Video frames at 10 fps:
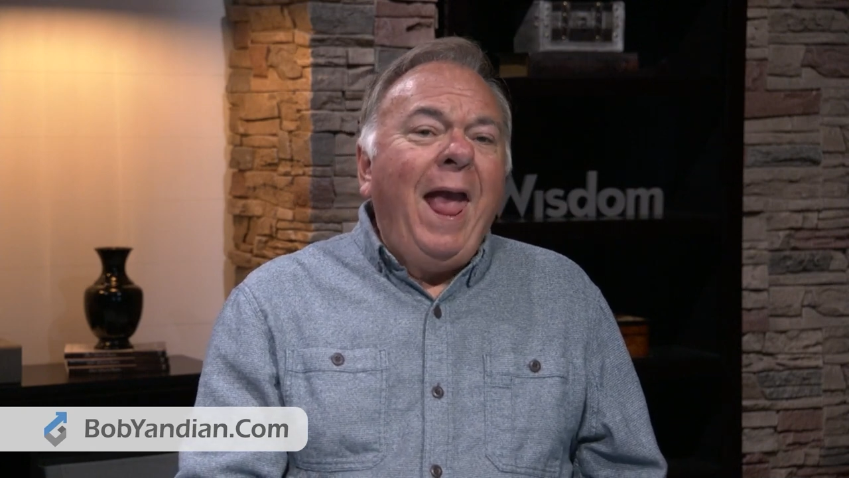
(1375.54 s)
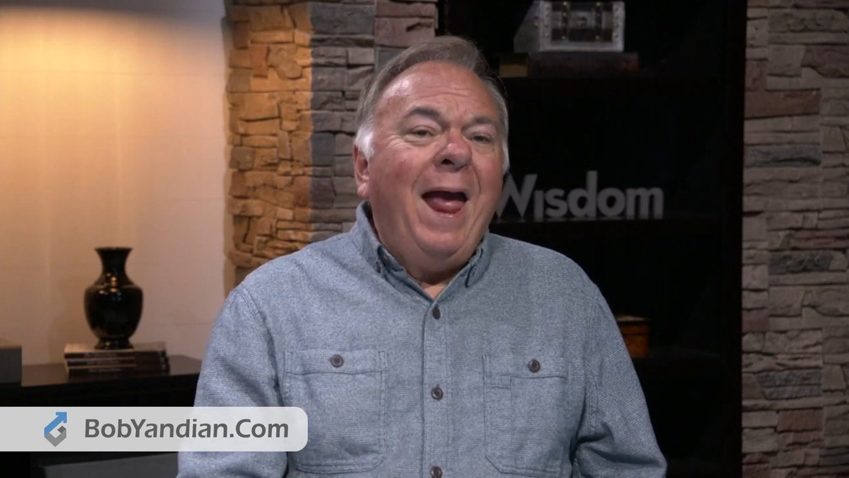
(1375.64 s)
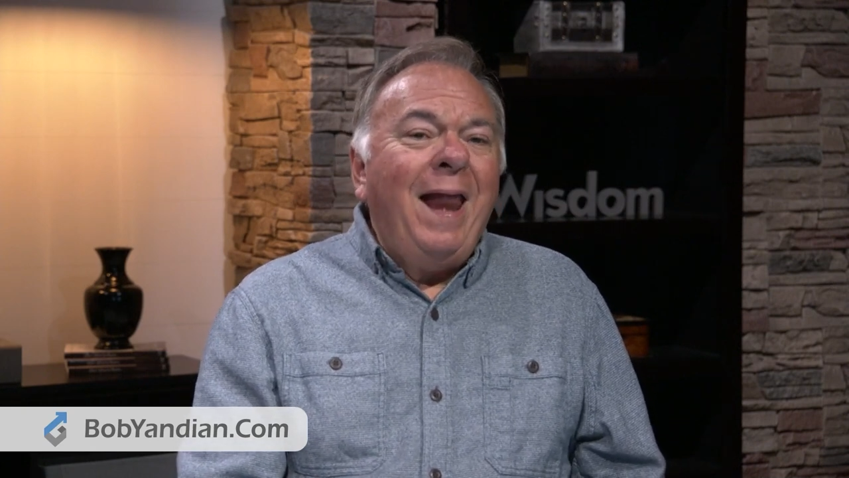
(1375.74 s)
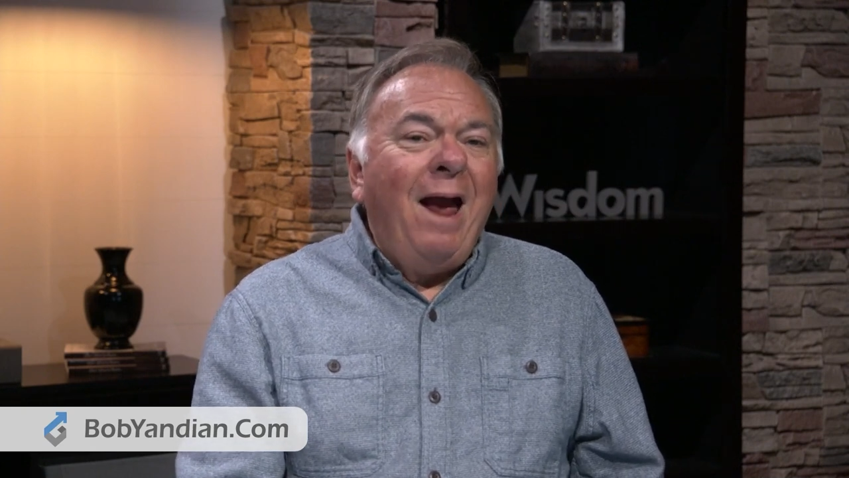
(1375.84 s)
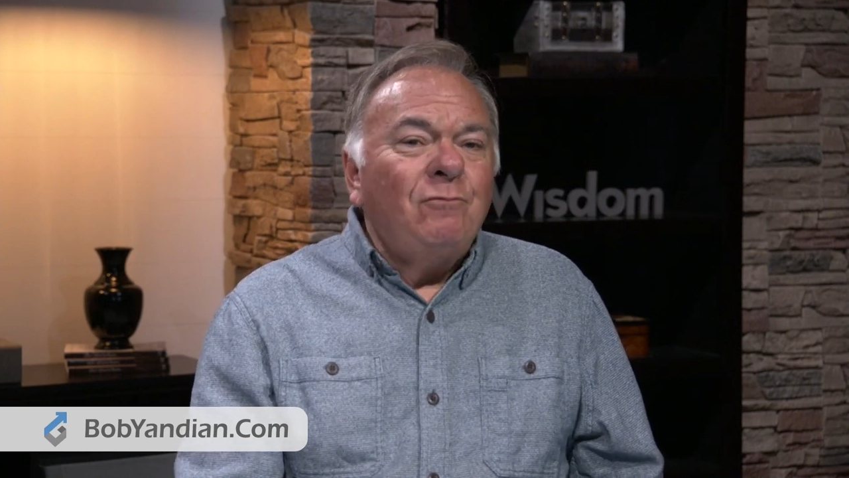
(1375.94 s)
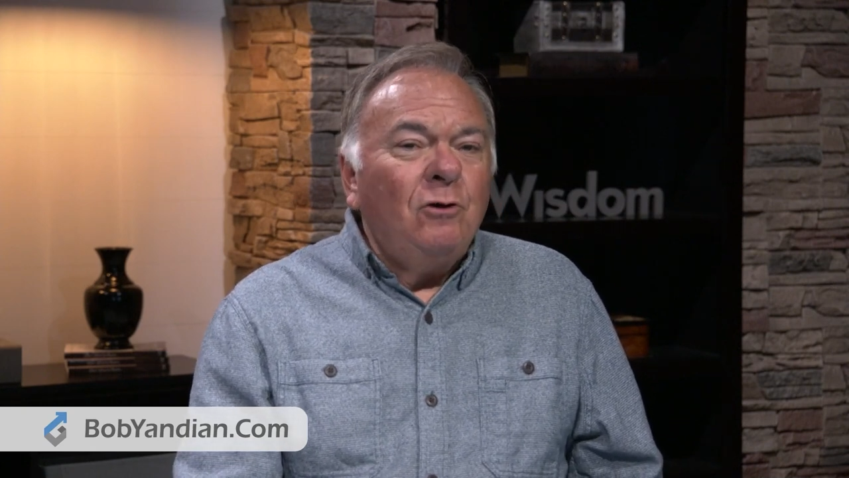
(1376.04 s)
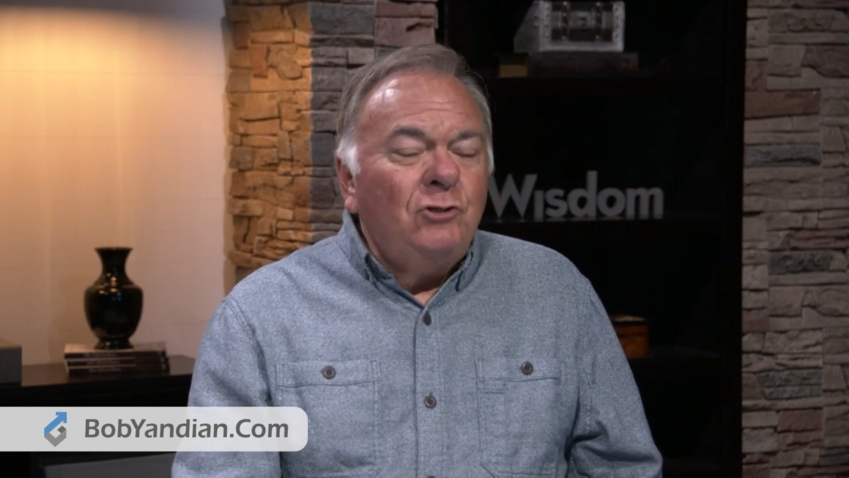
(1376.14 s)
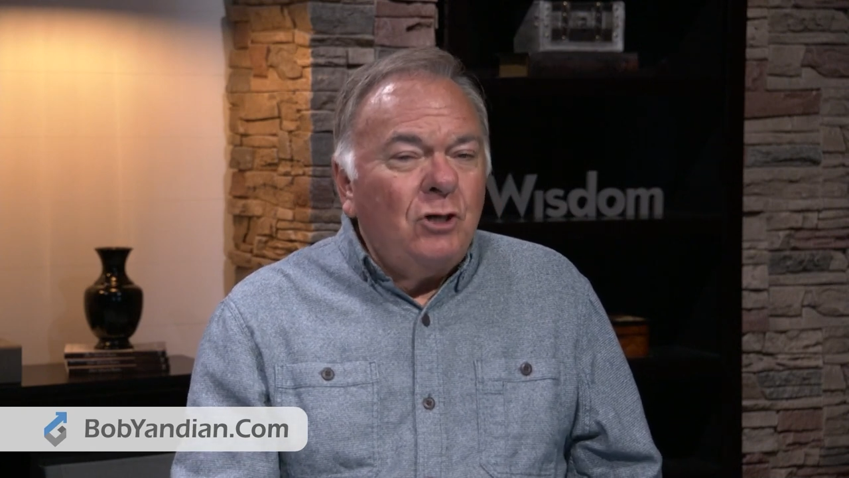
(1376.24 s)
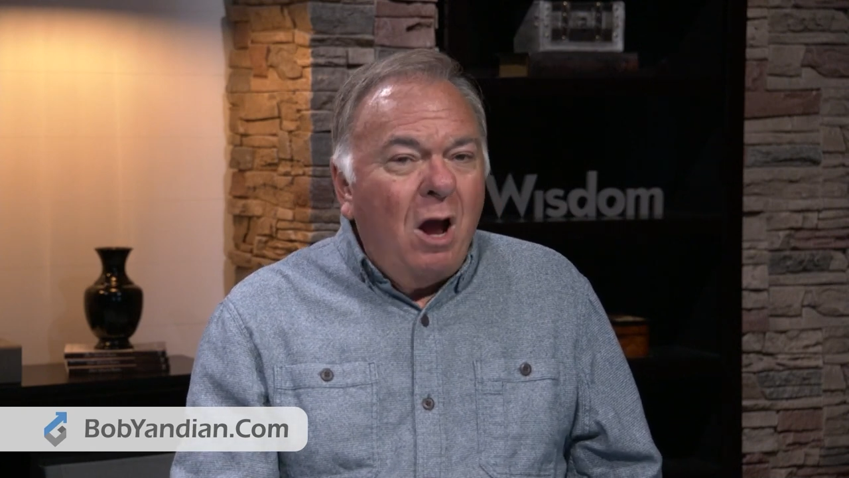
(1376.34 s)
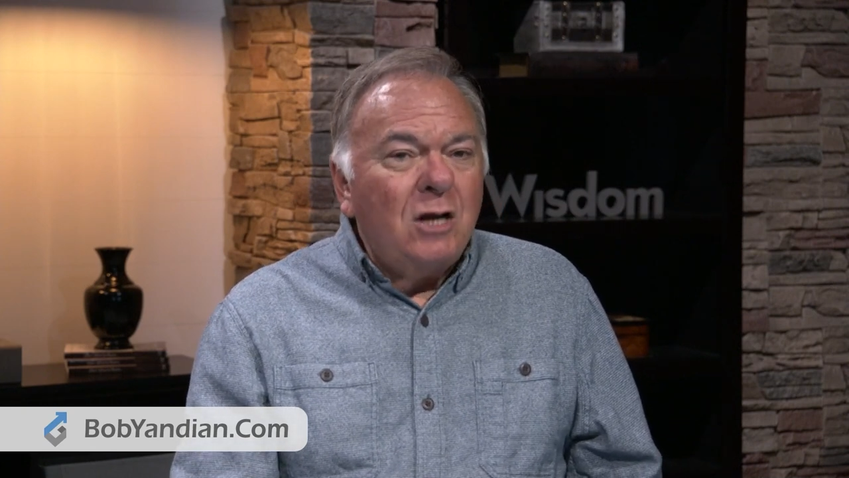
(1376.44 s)
And after
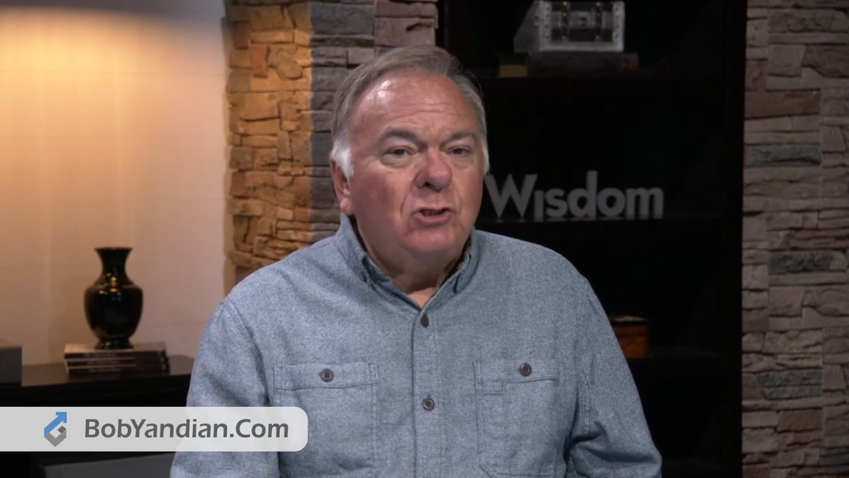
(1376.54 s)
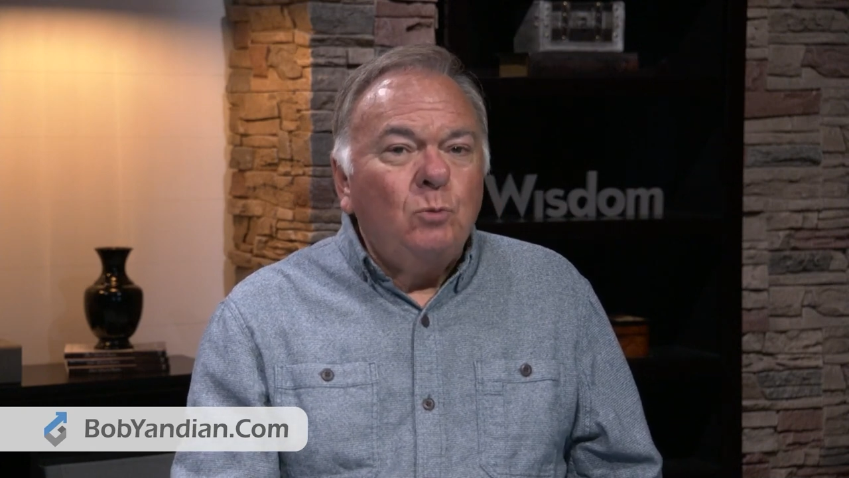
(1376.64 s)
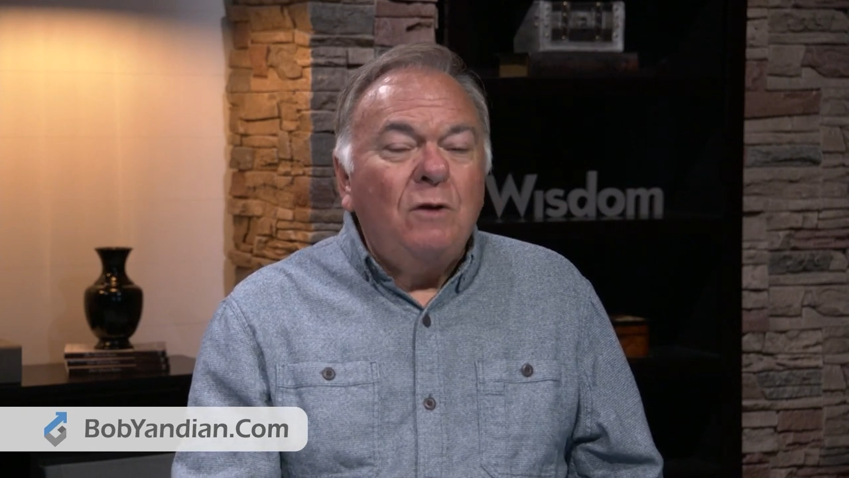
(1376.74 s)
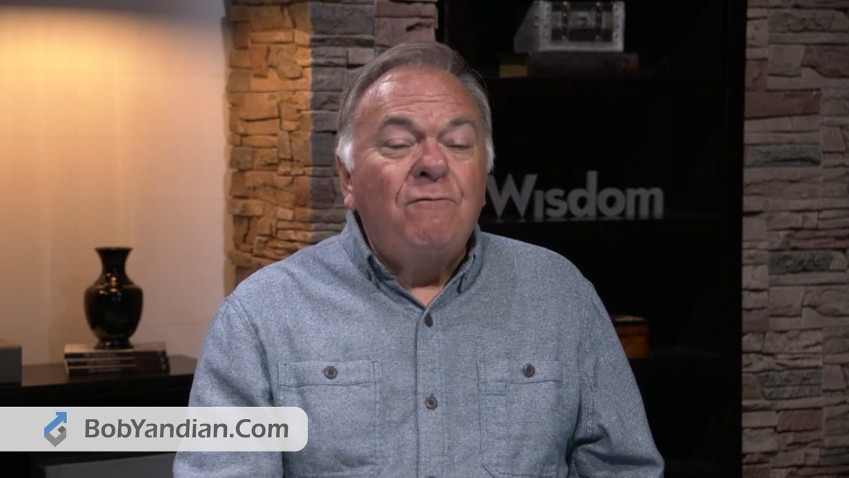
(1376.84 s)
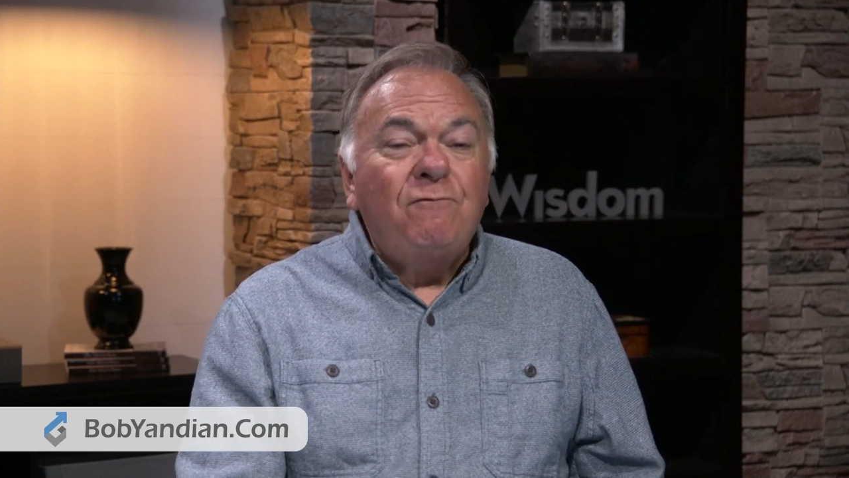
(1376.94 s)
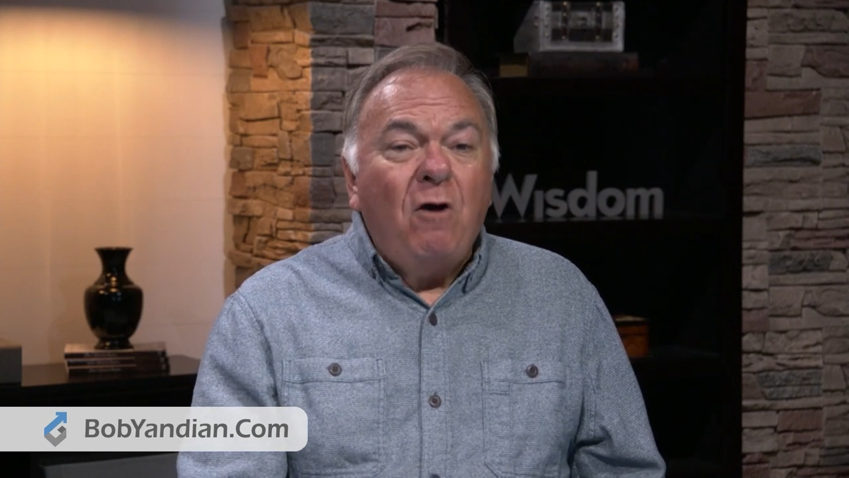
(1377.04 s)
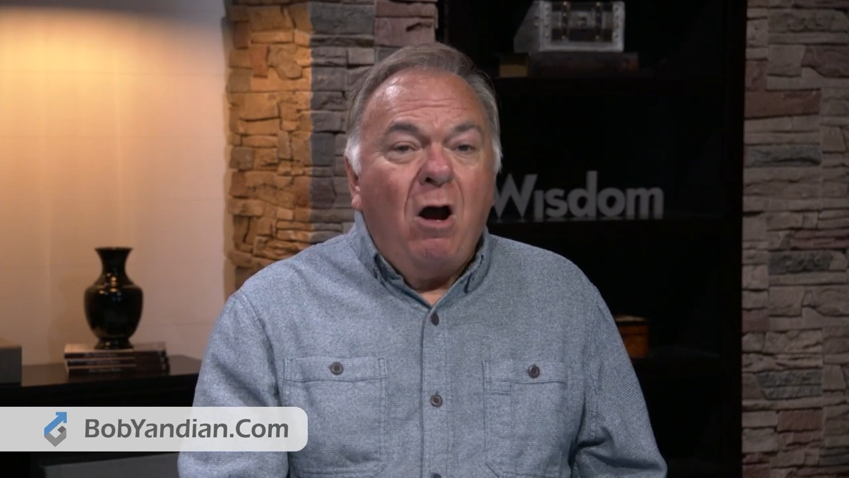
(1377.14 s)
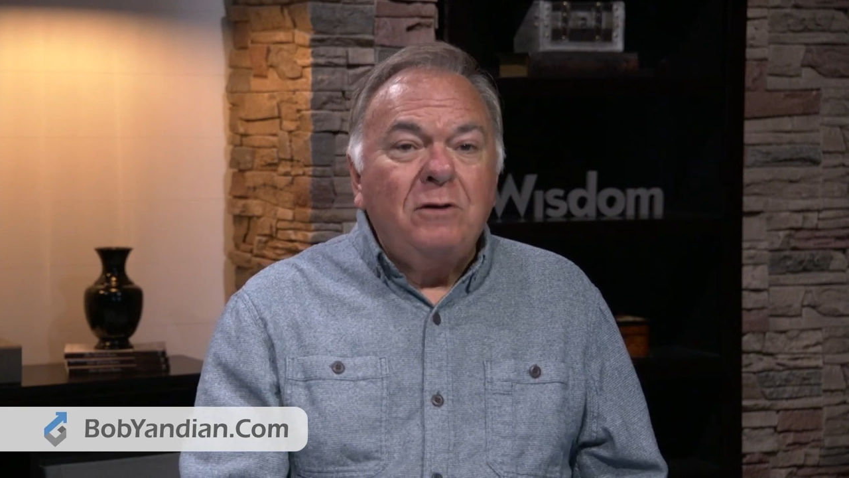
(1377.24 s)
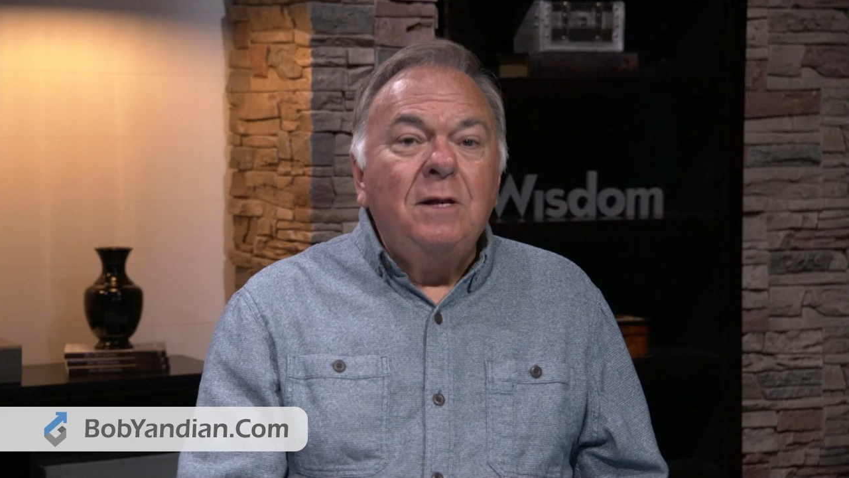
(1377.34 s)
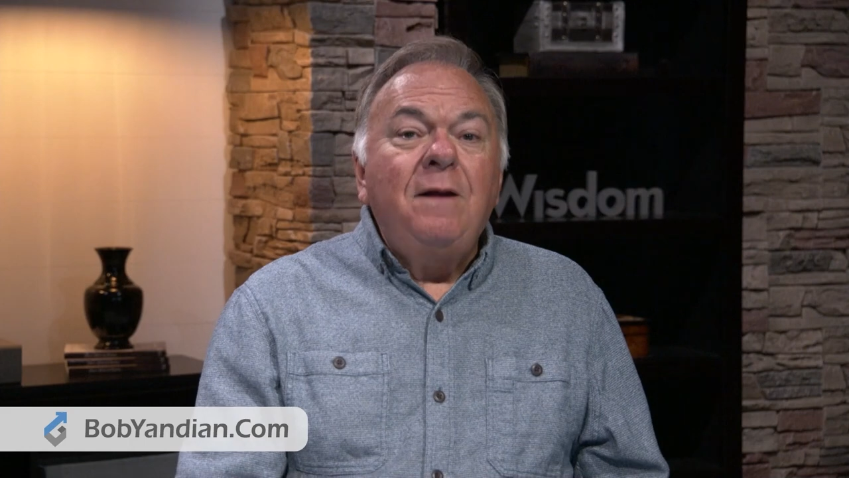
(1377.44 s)
Joshua
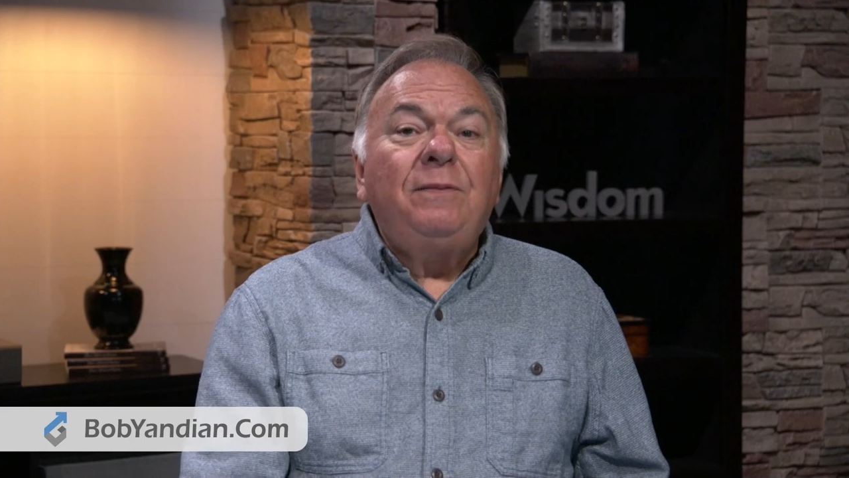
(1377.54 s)
fought,